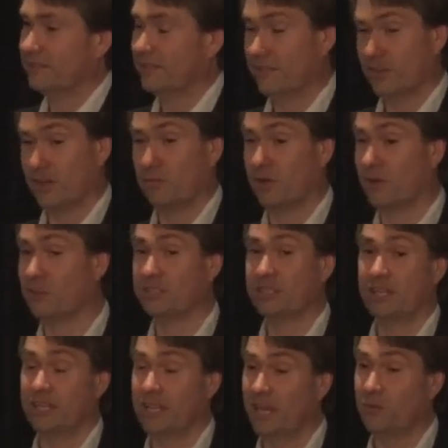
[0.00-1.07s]
They've got a model
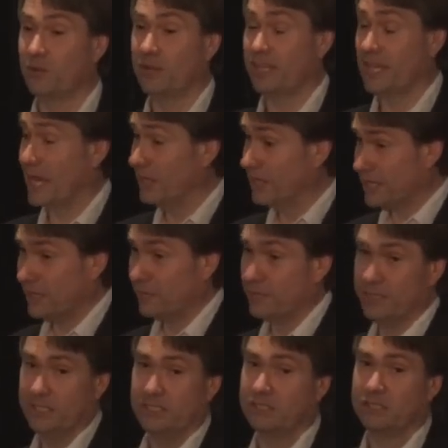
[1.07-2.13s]
selling hardware. The other
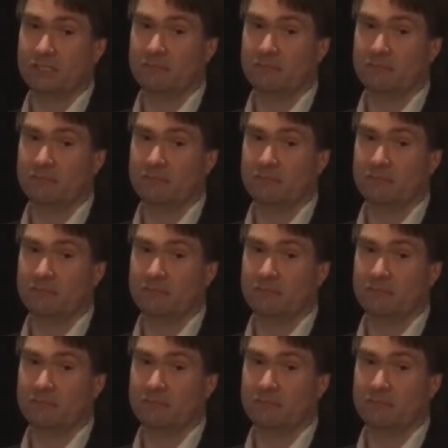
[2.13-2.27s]
companies